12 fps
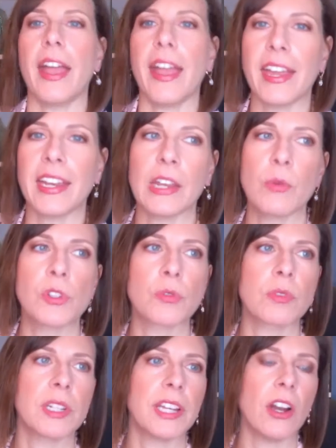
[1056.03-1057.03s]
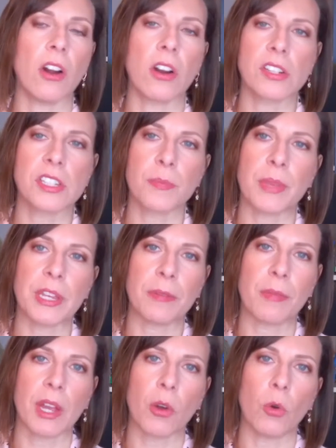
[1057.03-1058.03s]
And it was really hard to
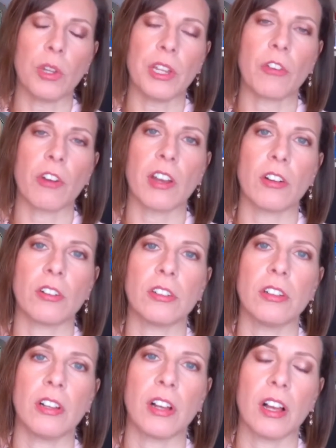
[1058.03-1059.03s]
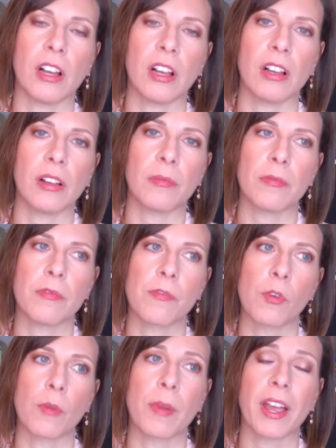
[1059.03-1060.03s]
beat my holy grail um,
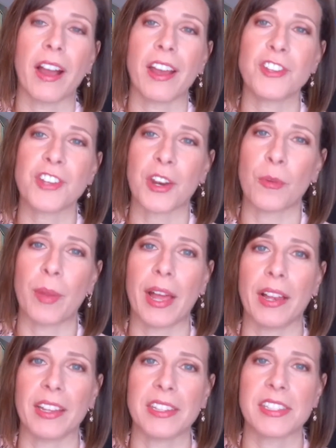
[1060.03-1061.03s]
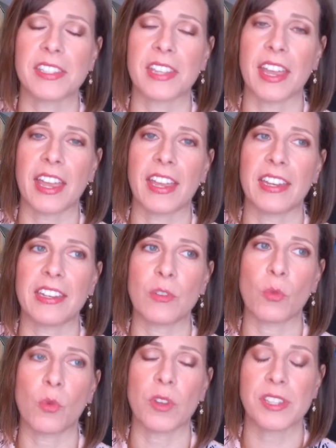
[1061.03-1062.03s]
for my eyeshadow palettes.
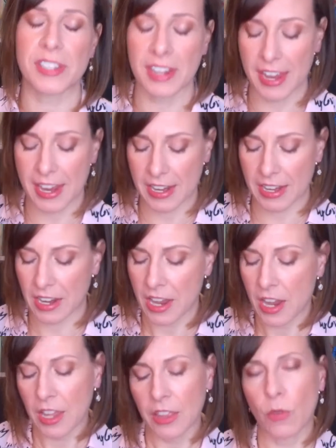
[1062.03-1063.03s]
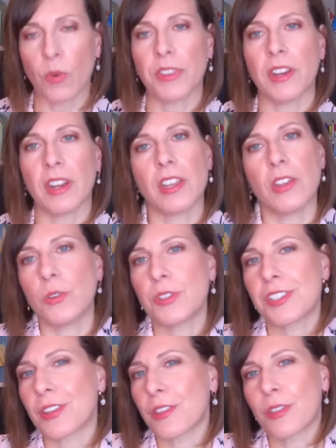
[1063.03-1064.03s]
And once again, the one that I
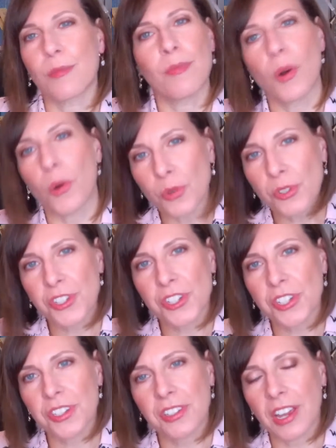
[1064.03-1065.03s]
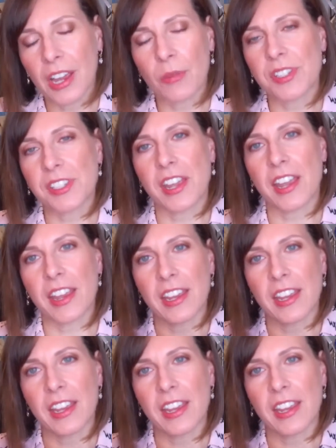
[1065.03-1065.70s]
used the most, I would say,